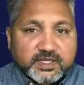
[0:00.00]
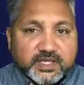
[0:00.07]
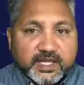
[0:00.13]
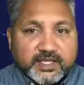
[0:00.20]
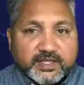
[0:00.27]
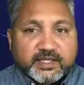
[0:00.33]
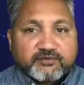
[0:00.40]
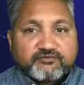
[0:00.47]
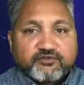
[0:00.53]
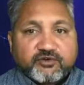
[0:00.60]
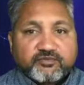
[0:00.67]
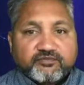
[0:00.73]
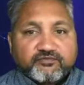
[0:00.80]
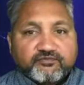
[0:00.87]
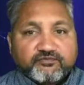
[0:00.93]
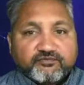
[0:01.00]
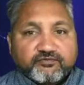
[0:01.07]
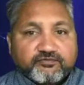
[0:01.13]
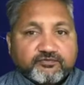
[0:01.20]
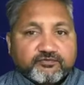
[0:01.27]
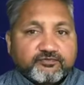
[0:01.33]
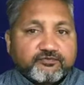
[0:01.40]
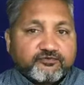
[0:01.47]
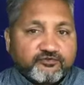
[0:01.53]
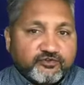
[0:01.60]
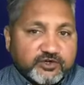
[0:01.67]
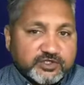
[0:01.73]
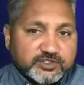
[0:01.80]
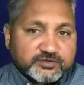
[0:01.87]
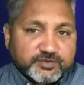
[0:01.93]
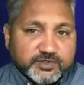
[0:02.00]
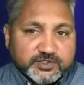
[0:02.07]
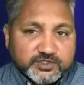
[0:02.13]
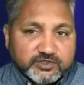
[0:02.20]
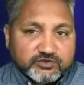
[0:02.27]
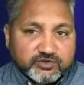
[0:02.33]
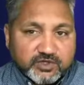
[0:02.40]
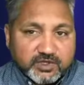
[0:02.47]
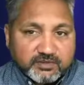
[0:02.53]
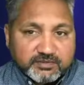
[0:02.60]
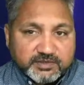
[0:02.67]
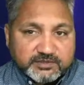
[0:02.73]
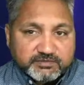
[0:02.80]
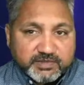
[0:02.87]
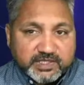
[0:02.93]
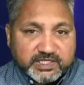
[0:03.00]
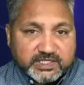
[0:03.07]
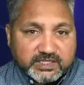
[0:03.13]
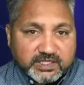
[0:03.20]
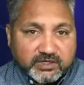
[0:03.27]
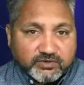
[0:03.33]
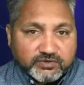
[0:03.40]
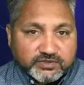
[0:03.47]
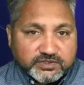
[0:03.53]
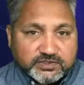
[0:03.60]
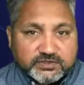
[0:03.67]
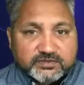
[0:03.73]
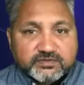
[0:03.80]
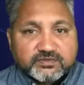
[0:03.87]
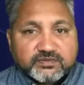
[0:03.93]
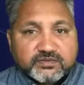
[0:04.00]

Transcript: And then from first person to come is Melek Taos,